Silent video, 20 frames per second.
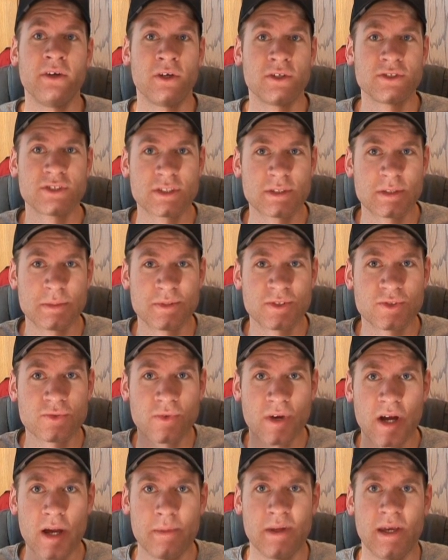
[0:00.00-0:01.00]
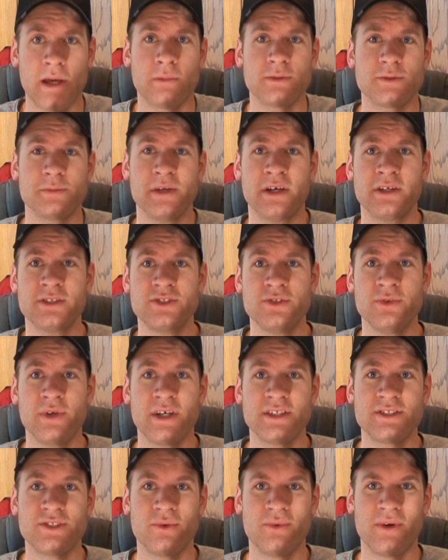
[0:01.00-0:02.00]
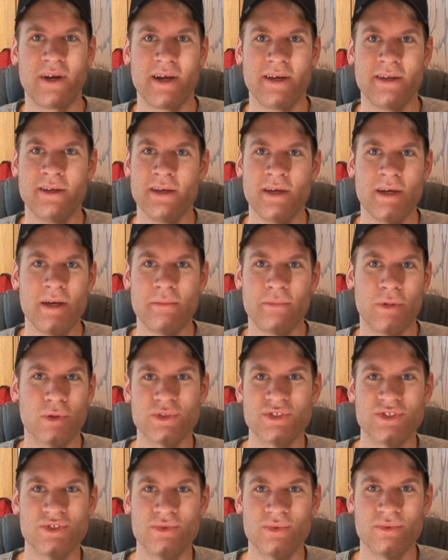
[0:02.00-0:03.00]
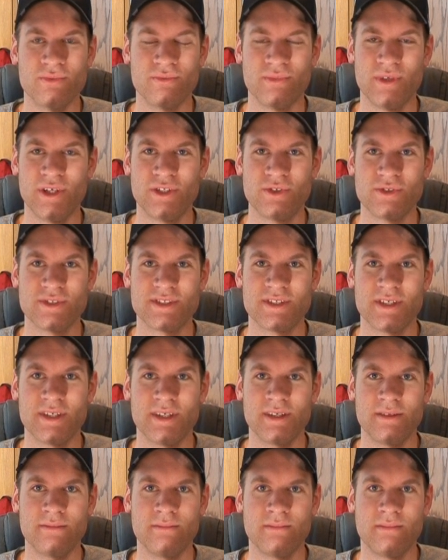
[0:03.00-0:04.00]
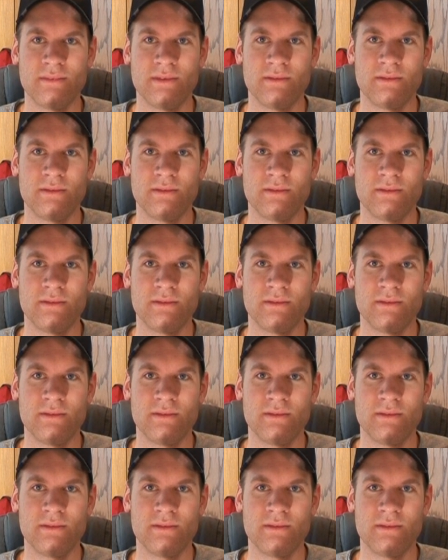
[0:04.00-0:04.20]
and also subscribing helps me out, so you guys know when I post new interesting and